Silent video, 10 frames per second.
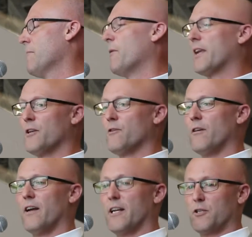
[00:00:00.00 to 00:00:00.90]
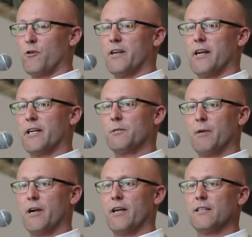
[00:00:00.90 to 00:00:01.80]
but we can do an extraordinary
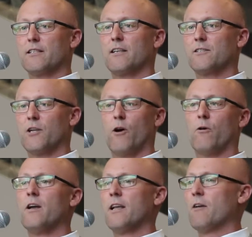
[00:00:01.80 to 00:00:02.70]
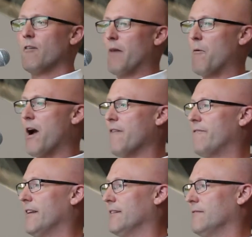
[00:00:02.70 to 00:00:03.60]
experience. So when my
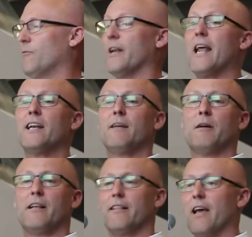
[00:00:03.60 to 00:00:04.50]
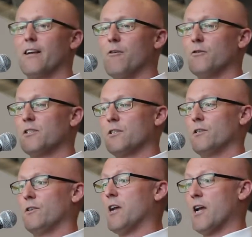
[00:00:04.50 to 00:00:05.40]
wife and when anybody that goes
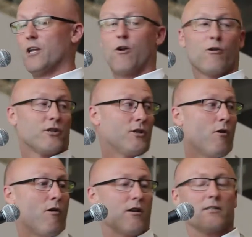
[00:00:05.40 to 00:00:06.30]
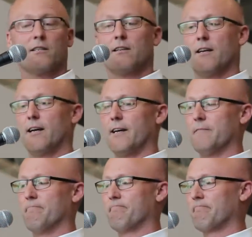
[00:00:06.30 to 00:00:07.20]
to your stores,
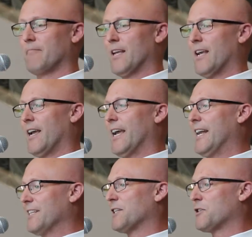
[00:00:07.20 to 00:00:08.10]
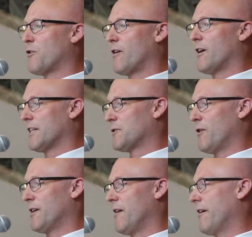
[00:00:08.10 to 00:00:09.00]
um, it is
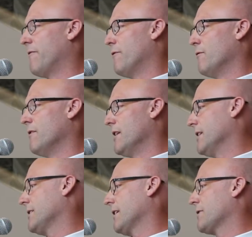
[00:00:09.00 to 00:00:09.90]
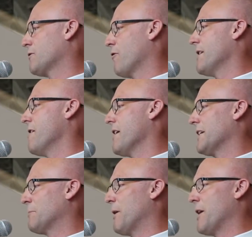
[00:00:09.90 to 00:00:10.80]
extraordinary food and it's an extraordinary
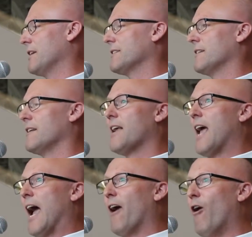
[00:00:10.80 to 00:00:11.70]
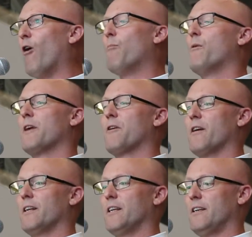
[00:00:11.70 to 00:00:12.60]
experience. And I hope what we
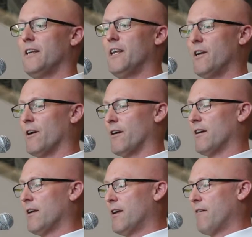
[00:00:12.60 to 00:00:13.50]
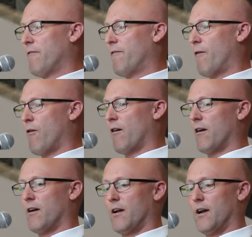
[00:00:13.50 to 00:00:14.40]
created here
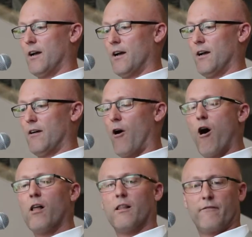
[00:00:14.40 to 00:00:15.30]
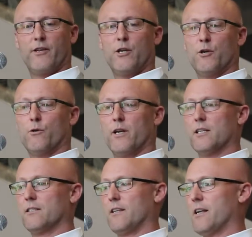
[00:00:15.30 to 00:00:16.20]
for uh, all of you
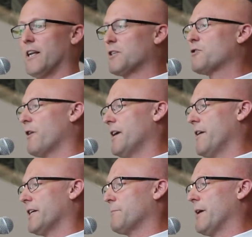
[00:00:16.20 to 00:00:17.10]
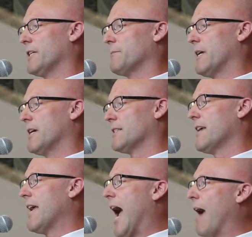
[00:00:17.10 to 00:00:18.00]
is an extraordinary experience because
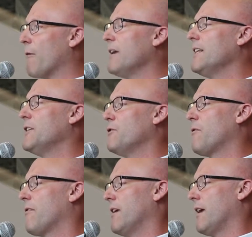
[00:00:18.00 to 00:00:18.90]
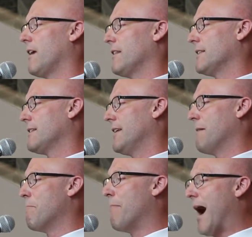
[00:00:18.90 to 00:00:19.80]
I really do think that's
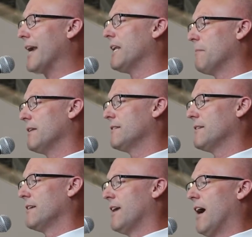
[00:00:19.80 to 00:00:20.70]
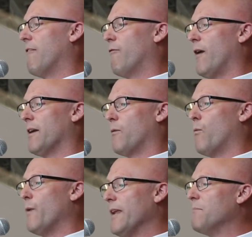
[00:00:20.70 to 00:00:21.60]
the embodiment of
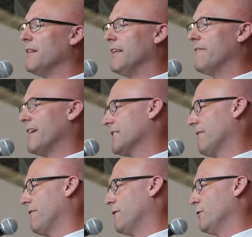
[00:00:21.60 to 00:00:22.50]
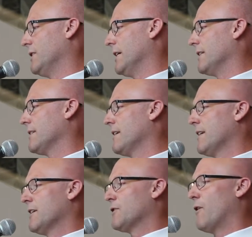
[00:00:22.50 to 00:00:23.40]
what we believe Festival Foods is.
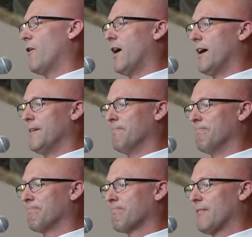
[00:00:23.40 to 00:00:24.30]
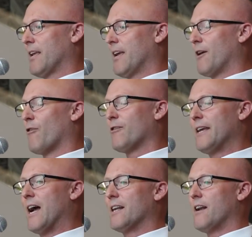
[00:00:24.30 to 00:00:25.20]
So um,
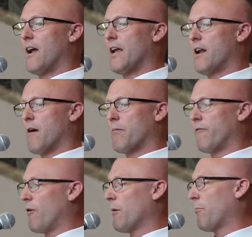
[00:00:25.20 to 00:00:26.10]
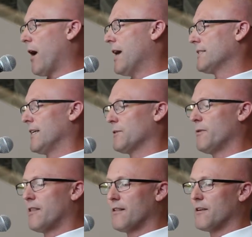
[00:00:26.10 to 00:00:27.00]
early on in, in our Performa process,
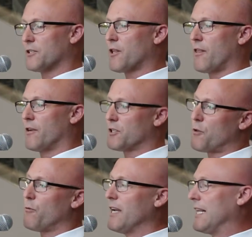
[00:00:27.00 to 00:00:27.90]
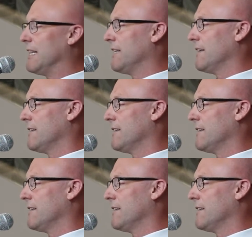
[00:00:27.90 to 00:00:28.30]
we think there's, there's three